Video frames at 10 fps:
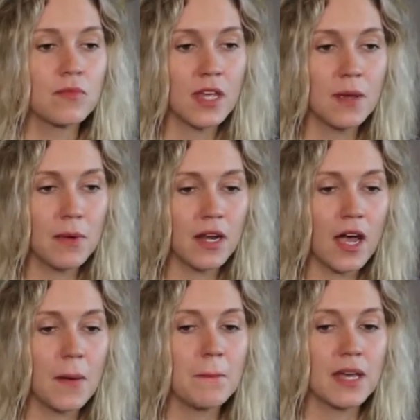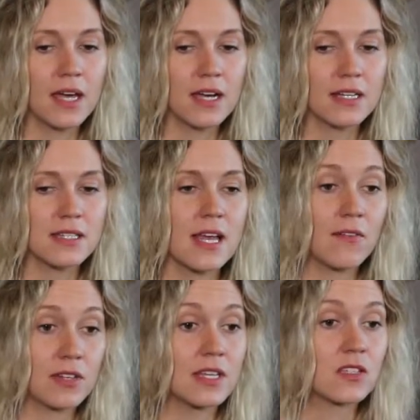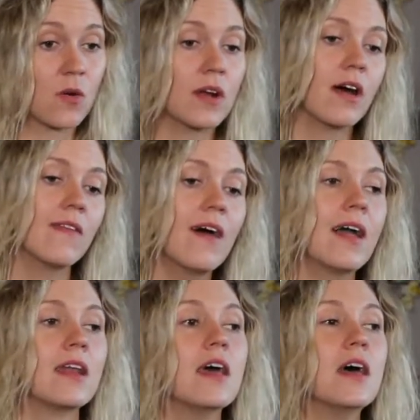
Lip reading: keeping up because everything's going online.